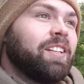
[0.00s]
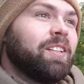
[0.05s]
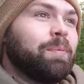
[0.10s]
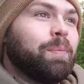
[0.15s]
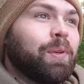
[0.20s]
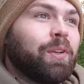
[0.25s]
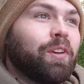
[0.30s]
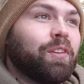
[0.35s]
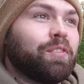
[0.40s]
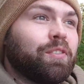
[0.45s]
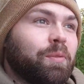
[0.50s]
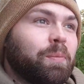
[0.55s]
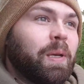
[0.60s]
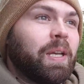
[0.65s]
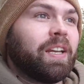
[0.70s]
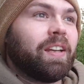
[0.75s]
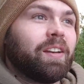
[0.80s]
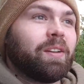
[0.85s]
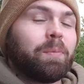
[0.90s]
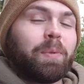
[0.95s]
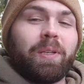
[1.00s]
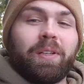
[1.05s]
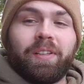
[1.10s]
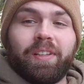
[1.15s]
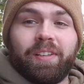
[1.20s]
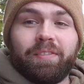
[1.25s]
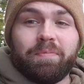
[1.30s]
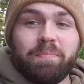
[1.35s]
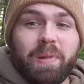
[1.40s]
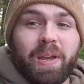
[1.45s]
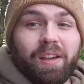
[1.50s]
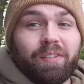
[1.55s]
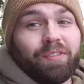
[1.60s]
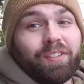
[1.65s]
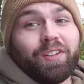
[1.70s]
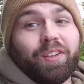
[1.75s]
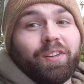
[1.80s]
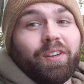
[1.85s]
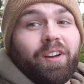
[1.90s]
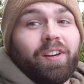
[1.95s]
It'd be good for me, and it'd be even better
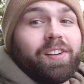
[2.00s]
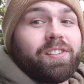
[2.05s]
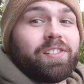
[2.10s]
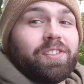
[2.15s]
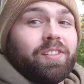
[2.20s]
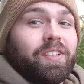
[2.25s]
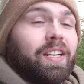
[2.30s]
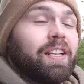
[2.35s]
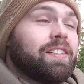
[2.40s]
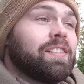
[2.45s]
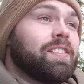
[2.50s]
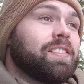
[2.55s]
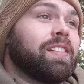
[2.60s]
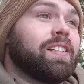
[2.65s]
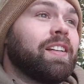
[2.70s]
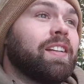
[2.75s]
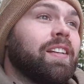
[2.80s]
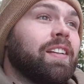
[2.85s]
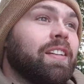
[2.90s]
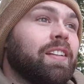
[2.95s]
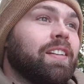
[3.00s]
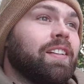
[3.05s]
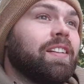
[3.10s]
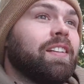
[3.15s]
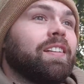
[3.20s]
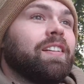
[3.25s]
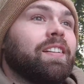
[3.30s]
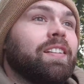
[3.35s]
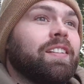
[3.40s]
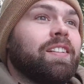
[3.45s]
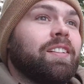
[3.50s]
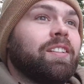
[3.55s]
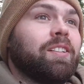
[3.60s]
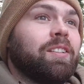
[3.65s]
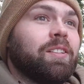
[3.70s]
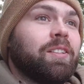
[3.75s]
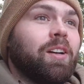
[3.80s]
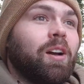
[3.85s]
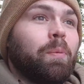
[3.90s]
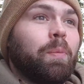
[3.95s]
for you guys, so you get to see it.
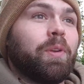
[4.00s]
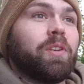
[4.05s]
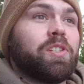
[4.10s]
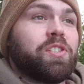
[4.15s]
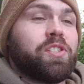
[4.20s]
I'll be